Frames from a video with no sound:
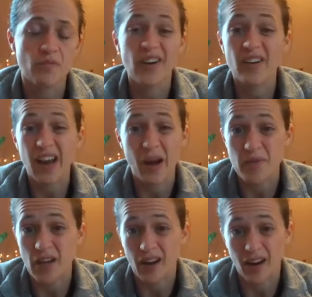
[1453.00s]
I'm very
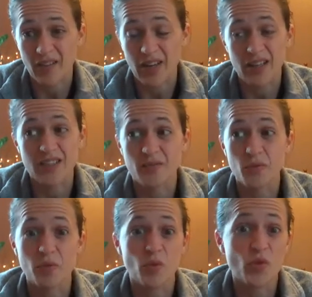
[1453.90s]
happy I have it, because if
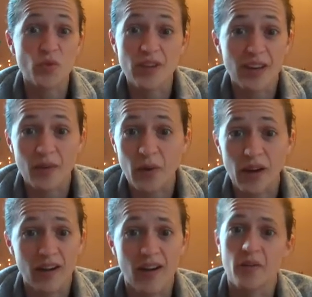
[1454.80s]
we moved
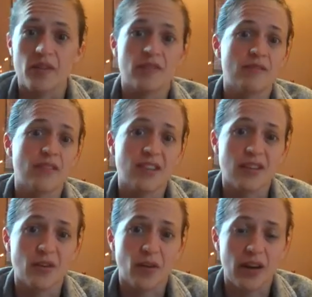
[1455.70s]
anywhere,
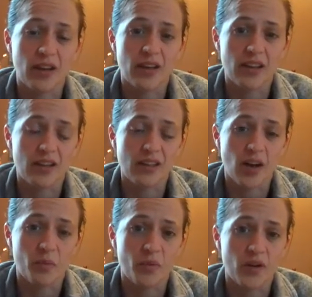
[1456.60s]
I could get a
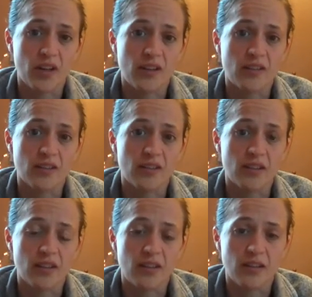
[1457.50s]
job pretty
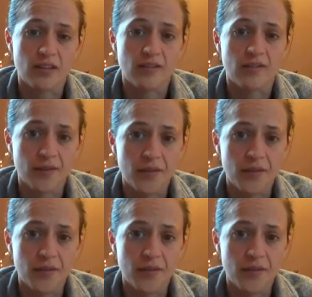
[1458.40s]
easily. And